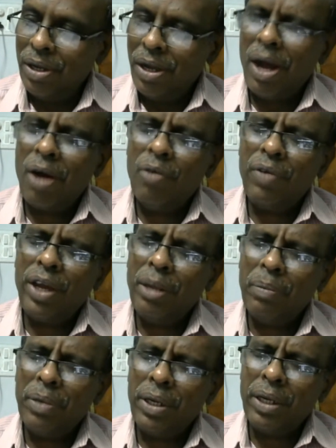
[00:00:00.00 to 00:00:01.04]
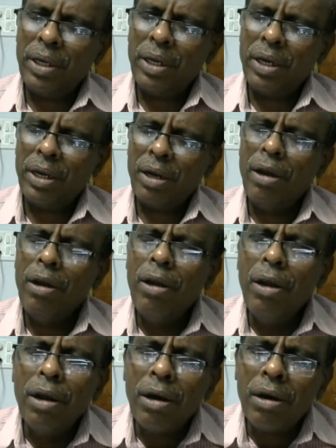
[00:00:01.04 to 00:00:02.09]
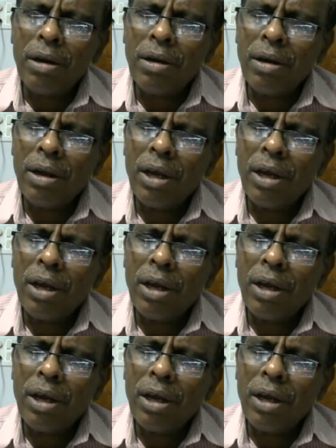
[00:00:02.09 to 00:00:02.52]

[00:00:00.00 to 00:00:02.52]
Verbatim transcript: How anybody can learn